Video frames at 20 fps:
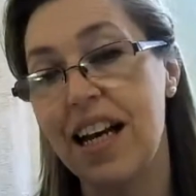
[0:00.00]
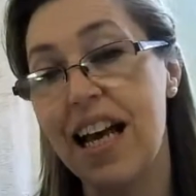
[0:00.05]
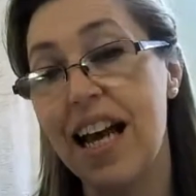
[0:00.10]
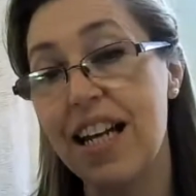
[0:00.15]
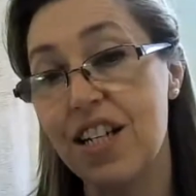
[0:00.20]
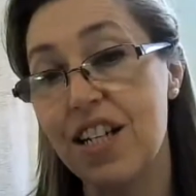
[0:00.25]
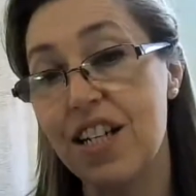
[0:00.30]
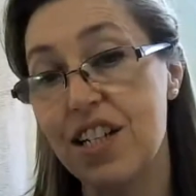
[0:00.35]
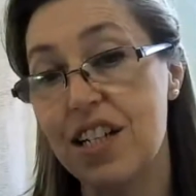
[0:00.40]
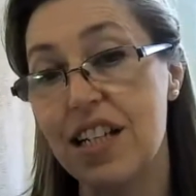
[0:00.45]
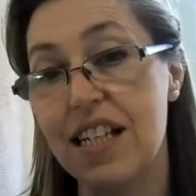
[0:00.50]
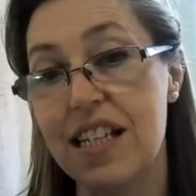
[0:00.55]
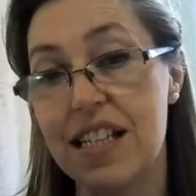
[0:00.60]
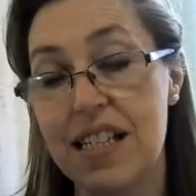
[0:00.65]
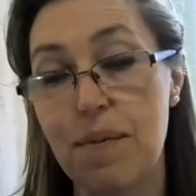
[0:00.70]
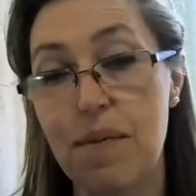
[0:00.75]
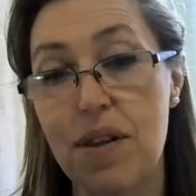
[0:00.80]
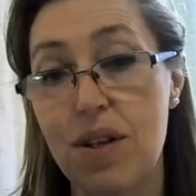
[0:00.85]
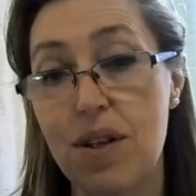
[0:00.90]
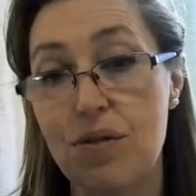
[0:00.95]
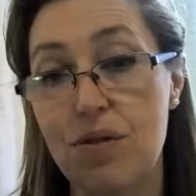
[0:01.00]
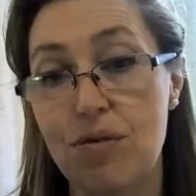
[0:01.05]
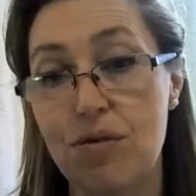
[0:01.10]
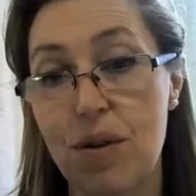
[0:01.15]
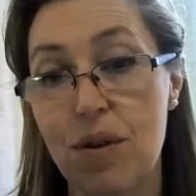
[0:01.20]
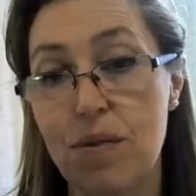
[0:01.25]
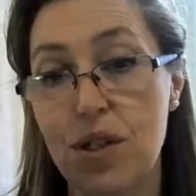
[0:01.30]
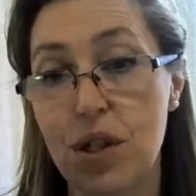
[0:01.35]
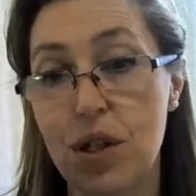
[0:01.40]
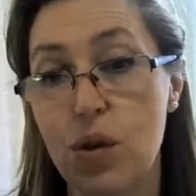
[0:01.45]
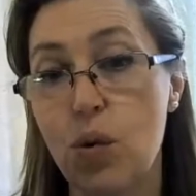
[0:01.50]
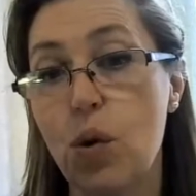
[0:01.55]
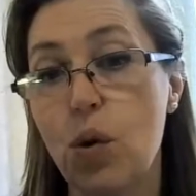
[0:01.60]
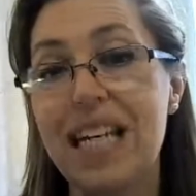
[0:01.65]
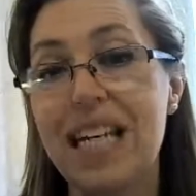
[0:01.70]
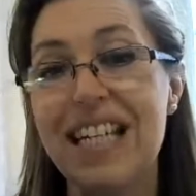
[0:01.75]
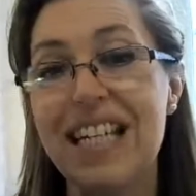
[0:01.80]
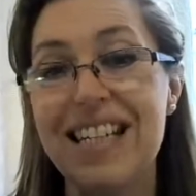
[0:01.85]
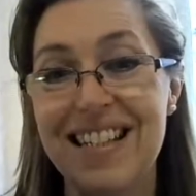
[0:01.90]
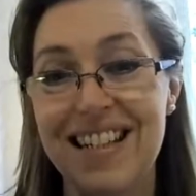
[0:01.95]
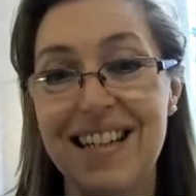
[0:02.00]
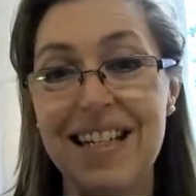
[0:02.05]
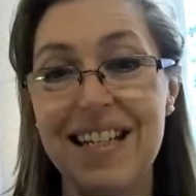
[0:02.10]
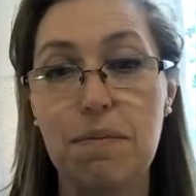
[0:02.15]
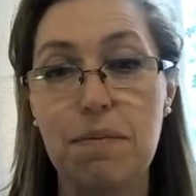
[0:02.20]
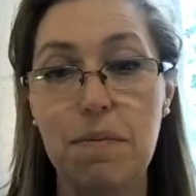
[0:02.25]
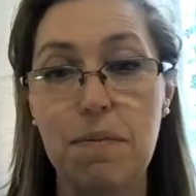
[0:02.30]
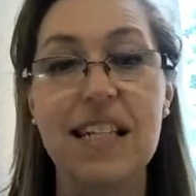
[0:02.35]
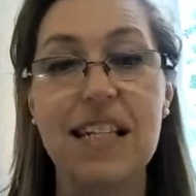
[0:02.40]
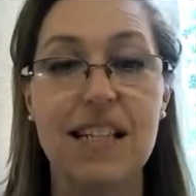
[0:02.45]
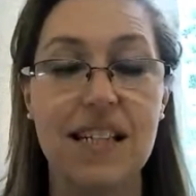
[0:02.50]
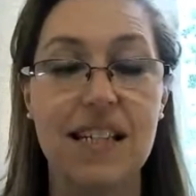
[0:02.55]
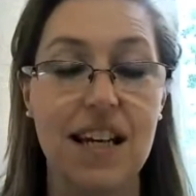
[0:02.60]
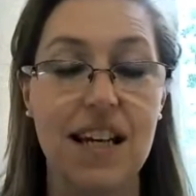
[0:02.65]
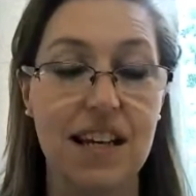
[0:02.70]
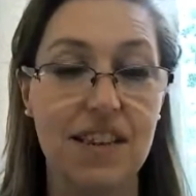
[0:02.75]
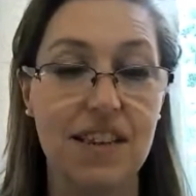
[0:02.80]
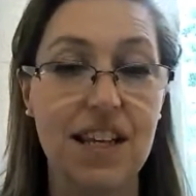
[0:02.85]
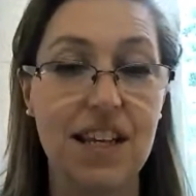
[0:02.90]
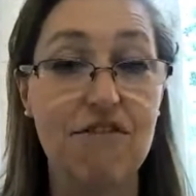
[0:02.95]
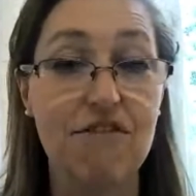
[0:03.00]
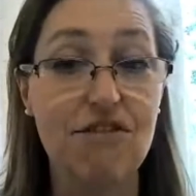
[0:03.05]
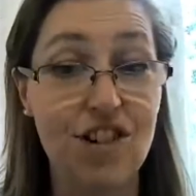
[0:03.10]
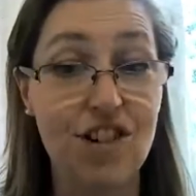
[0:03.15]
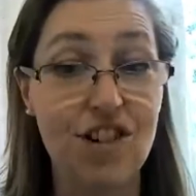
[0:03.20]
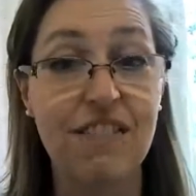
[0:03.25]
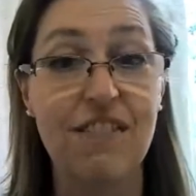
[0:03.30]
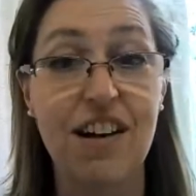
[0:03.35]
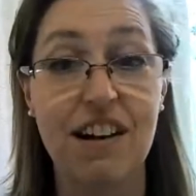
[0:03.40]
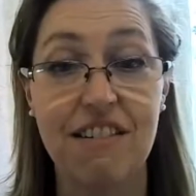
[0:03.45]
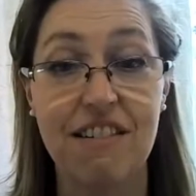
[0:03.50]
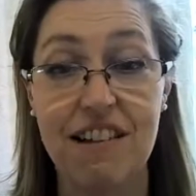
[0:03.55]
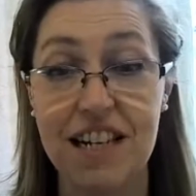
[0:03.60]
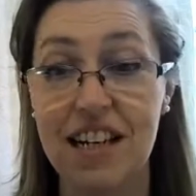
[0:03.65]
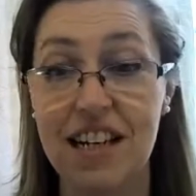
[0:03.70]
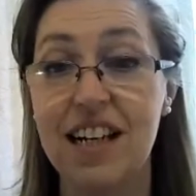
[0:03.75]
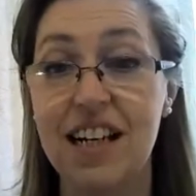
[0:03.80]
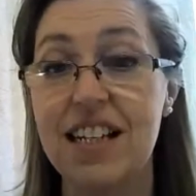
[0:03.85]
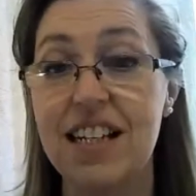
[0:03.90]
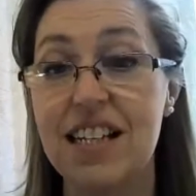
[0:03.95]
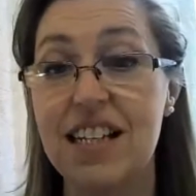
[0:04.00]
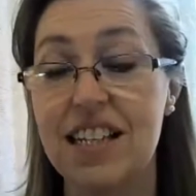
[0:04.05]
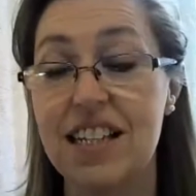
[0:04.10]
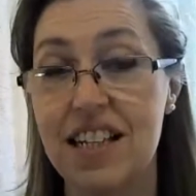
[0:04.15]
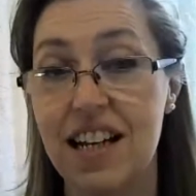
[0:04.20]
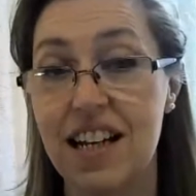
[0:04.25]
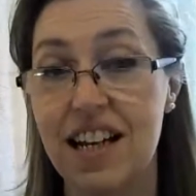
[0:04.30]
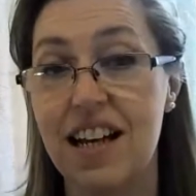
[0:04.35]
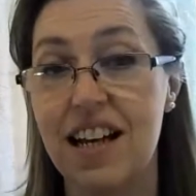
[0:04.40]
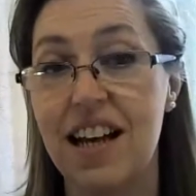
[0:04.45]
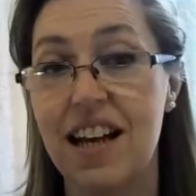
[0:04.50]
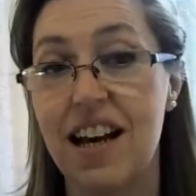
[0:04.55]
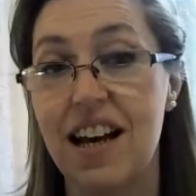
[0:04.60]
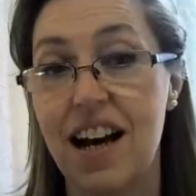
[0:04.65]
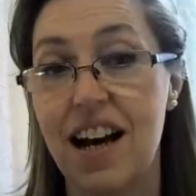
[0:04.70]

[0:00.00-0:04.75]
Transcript: And actually, some of those rooms are queen-size beds. They're really very nice.